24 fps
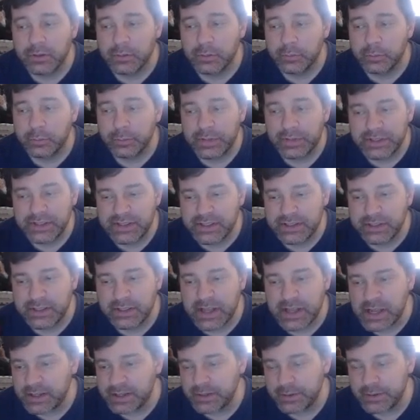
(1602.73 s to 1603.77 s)
but to
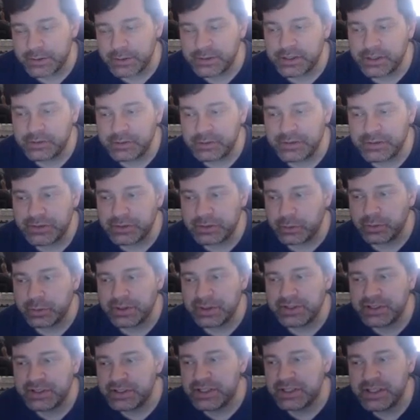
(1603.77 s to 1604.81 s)
generate the tokens,
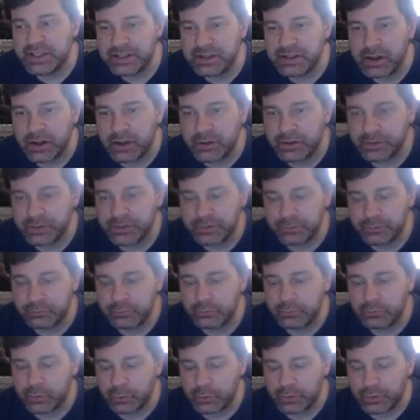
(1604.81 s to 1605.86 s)
you need
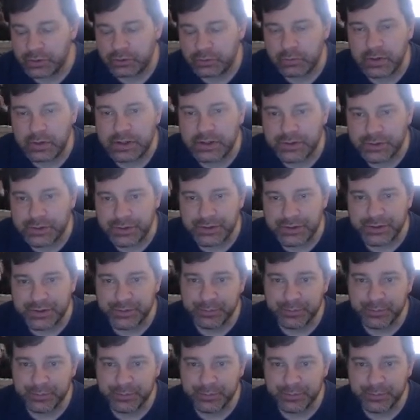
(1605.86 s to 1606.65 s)
non-token creatures.